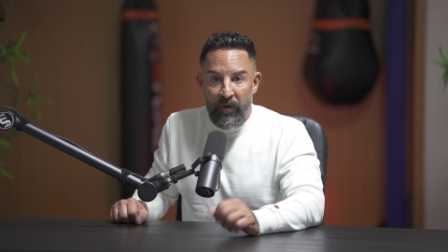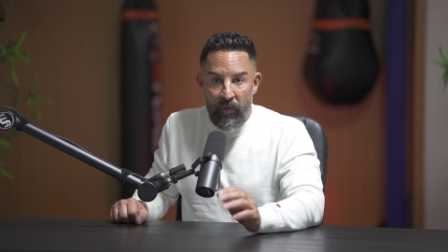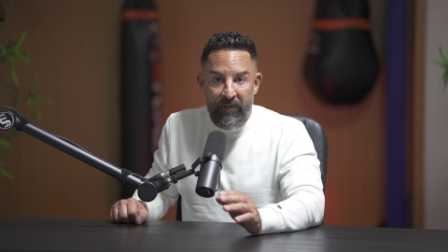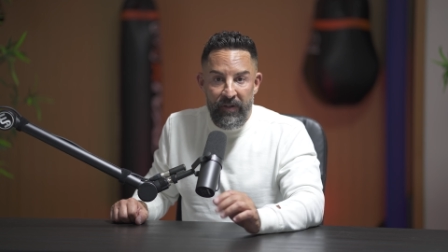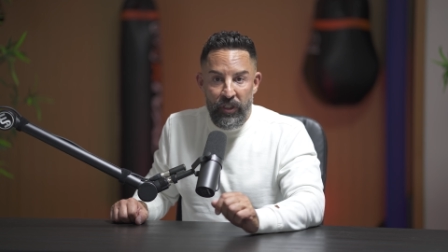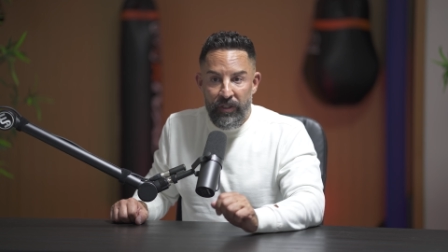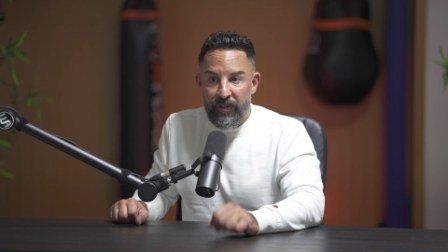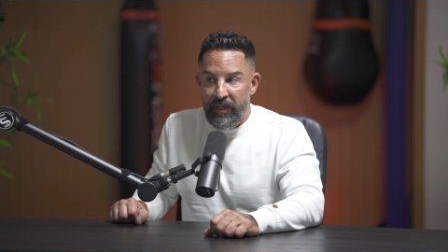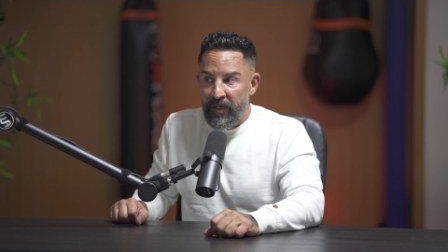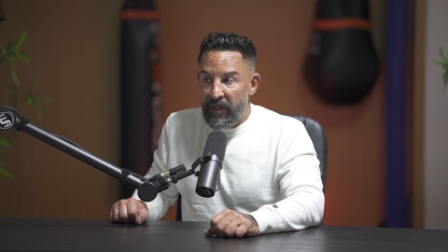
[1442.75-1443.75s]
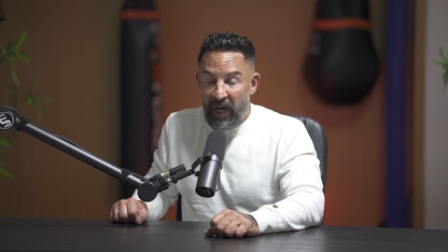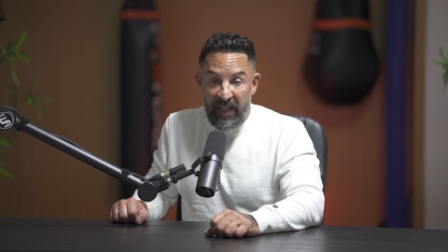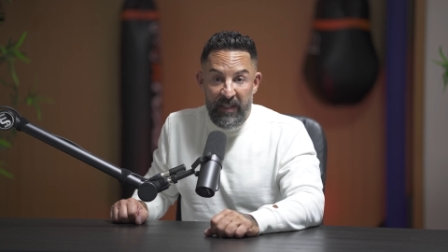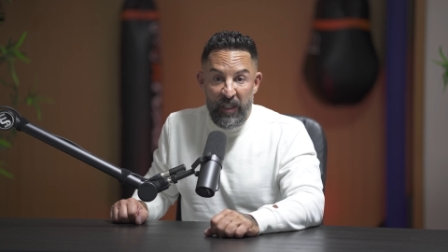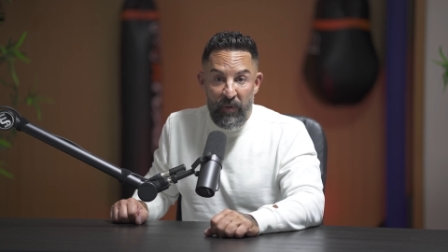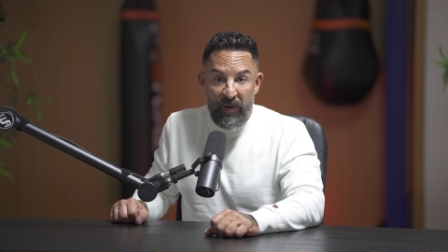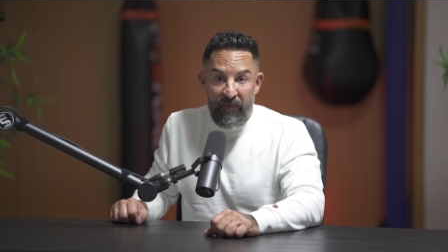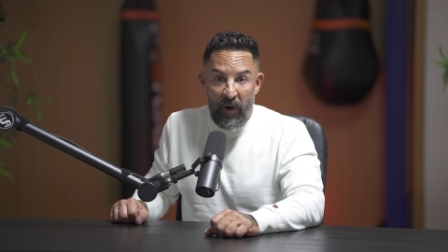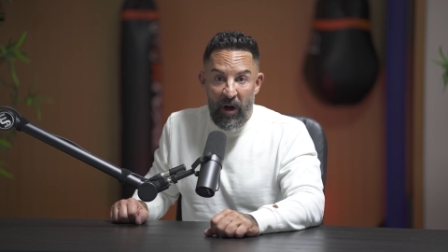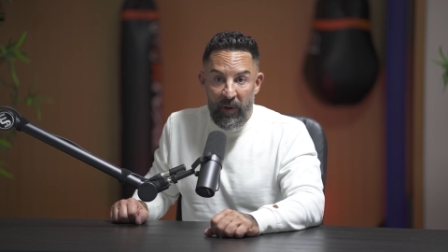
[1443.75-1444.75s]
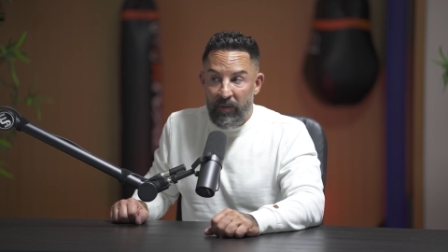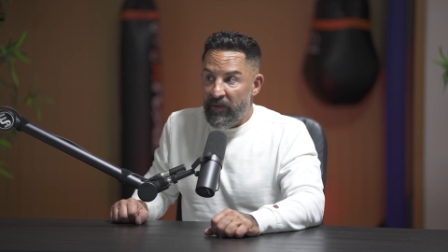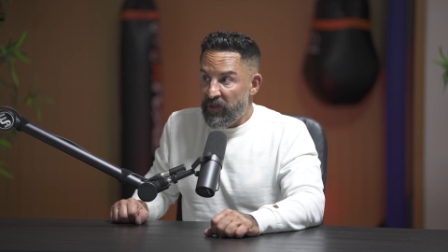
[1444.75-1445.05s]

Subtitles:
Refugees. I think that's pretty phenomenal.